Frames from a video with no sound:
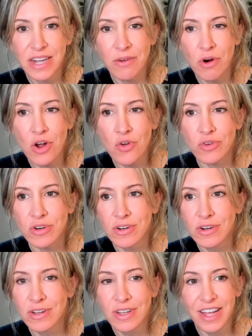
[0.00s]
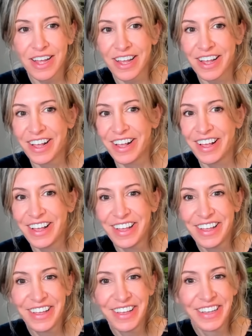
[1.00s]
Tyrone.
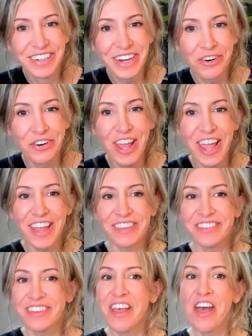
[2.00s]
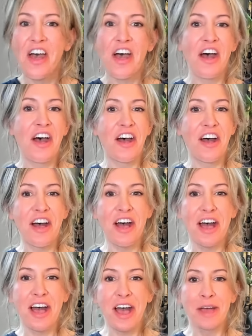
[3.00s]
Tyrone Hayes.
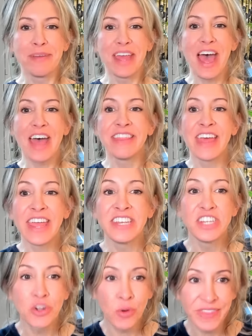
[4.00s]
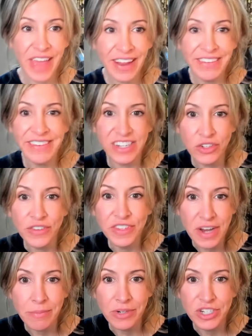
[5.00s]
I mean, the, and you know what? That's still
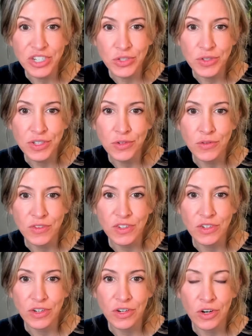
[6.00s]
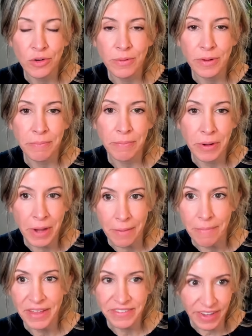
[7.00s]
the number two used or
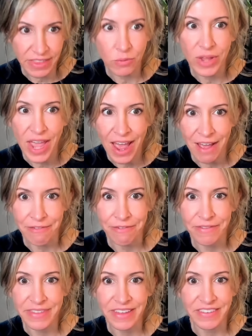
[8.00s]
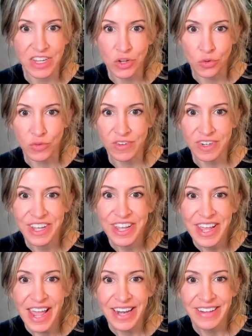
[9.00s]
uh, pesticide that we have that's used,
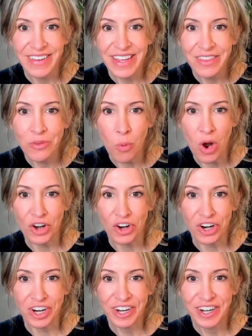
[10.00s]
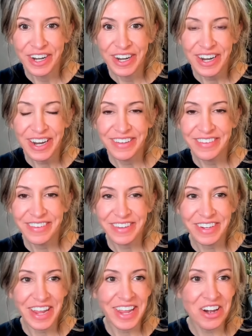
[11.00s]
and it's in the water,
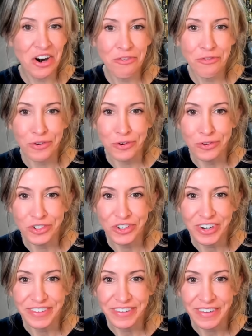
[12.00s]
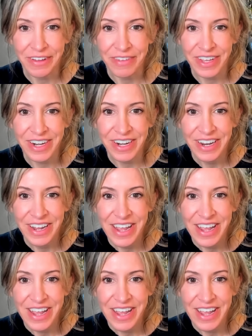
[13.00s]
is in our food, traces of it.